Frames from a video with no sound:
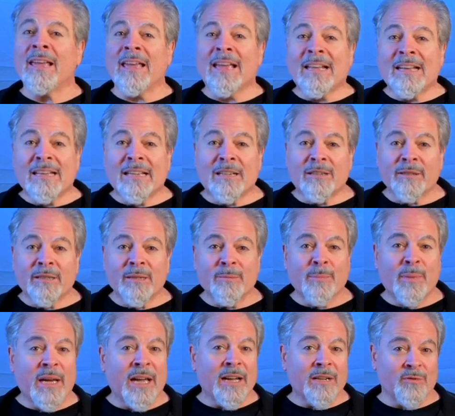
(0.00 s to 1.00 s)
handheld
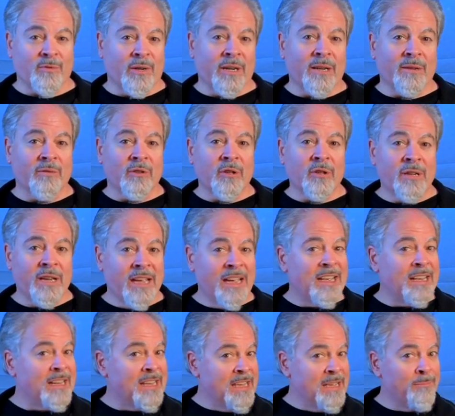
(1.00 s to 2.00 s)
impact driver,
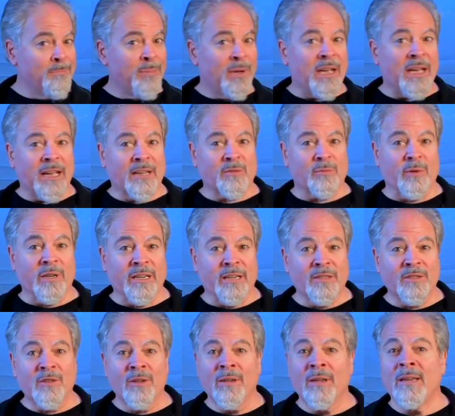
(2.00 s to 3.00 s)
and impact
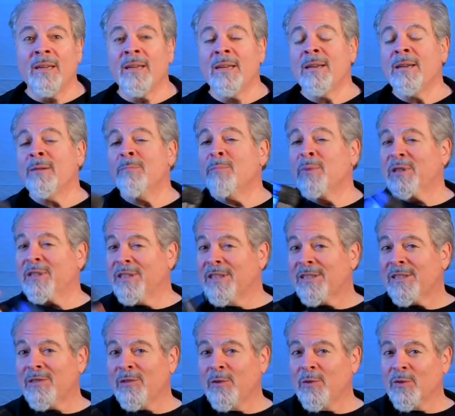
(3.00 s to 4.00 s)
wrench. But
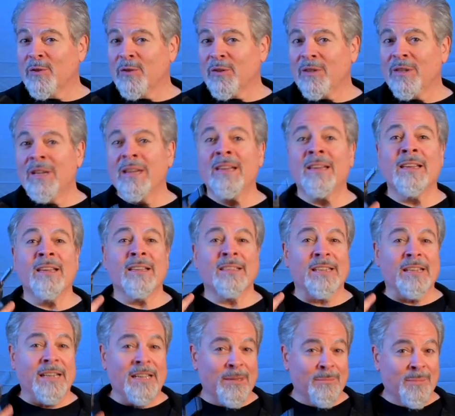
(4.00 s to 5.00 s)
this tool
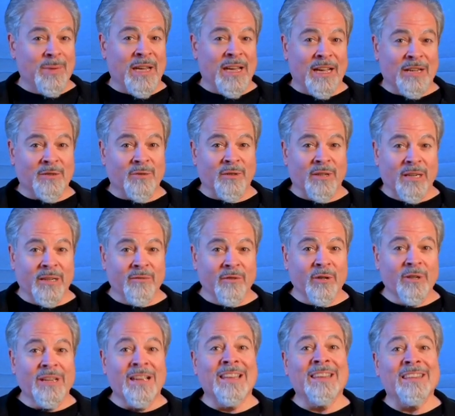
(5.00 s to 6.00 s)
is an impact
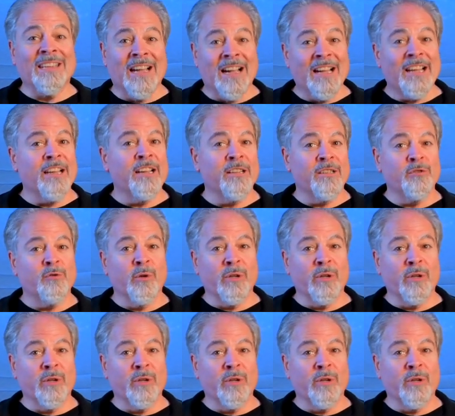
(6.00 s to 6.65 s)
driver and not a